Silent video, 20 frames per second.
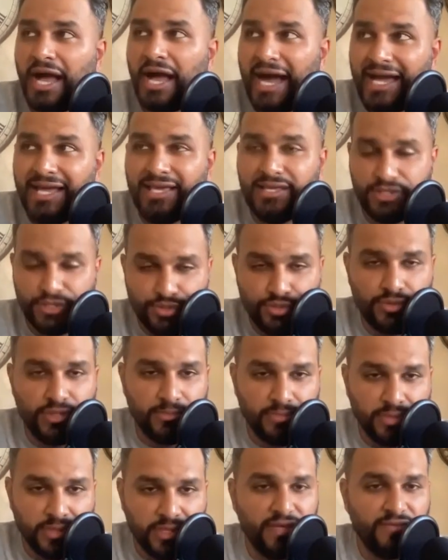I
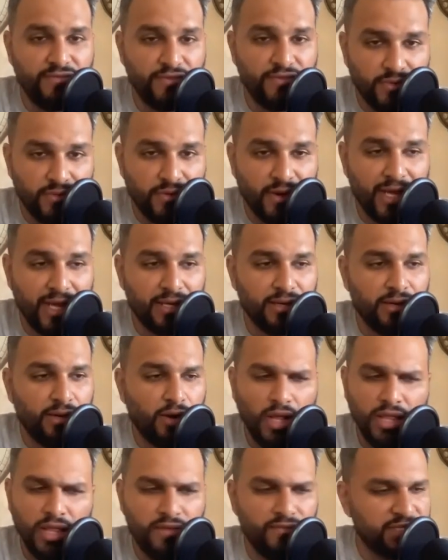truly believe you're right.
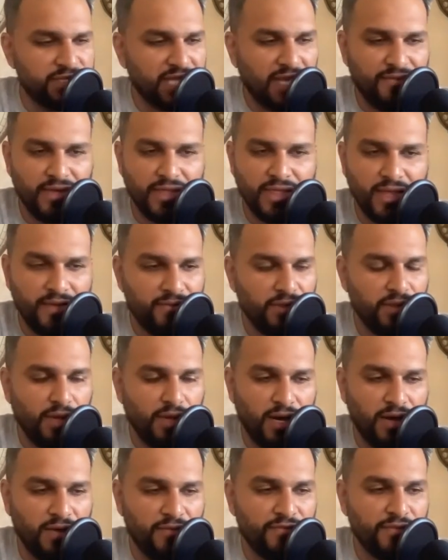All of us have a level
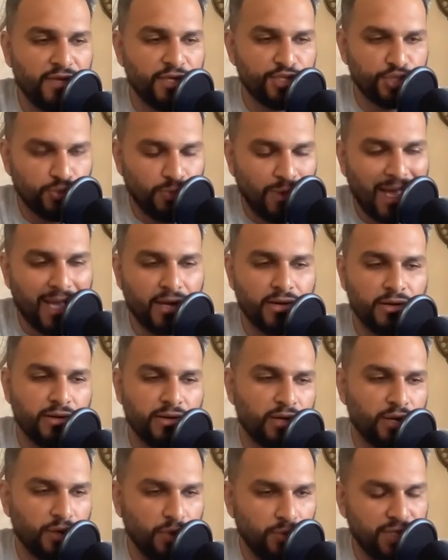of
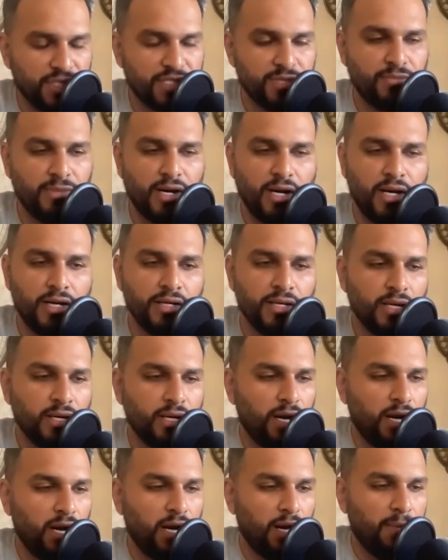swagger, charisma,
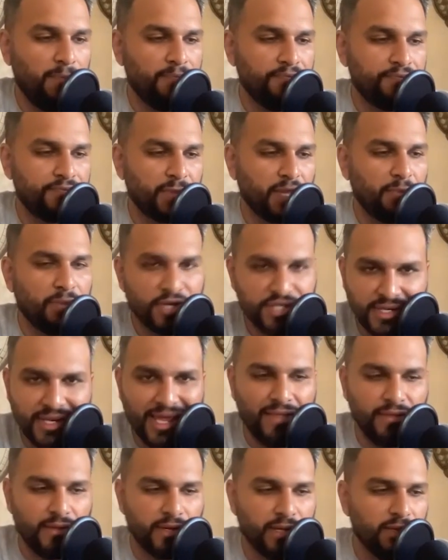
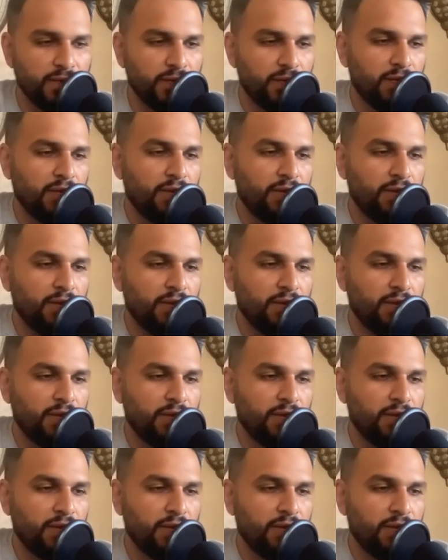personality.